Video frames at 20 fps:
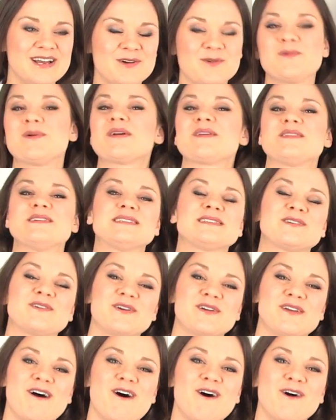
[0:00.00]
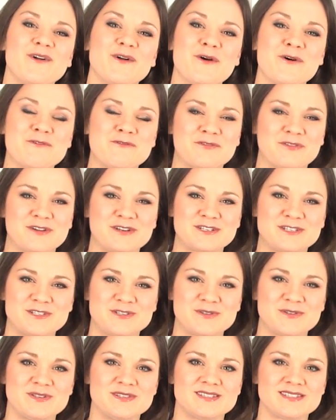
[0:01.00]
this could all go for your
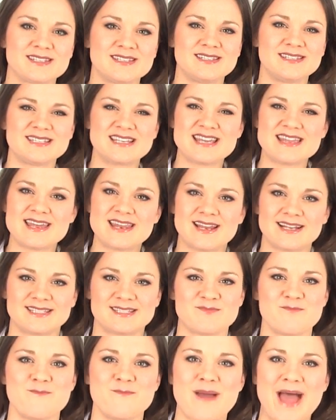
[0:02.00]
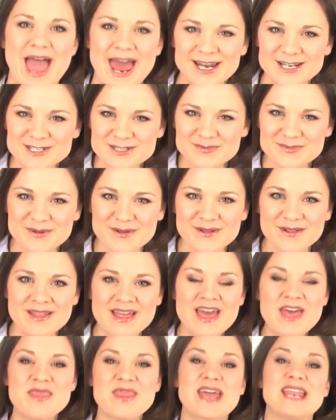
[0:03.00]
students and see that it's manageable,
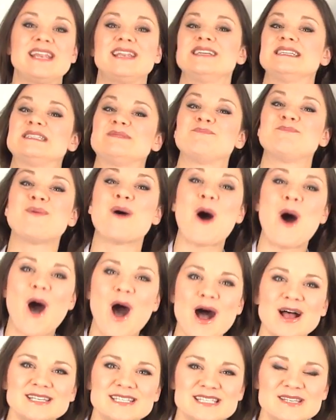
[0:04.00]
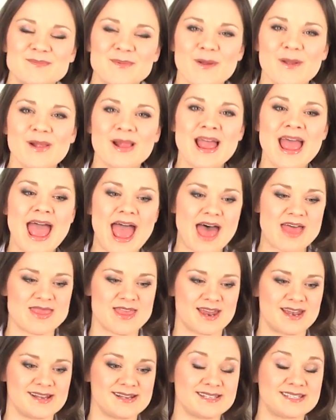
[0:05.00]
that it is possible, and
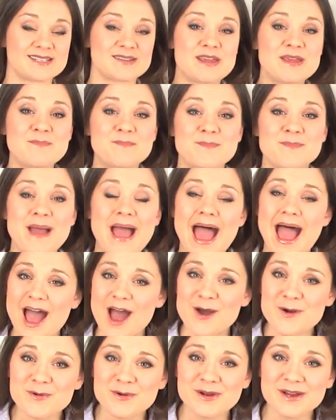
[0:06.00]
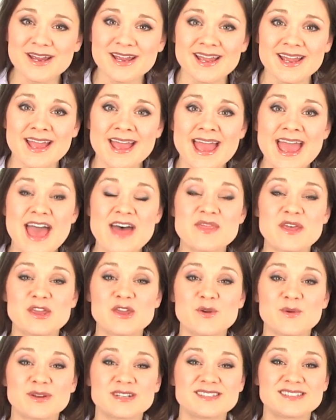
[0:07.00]
that it is empowering, and that
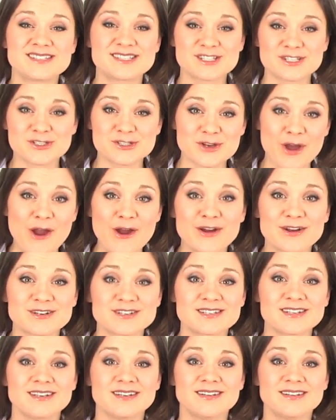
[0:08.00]
you can start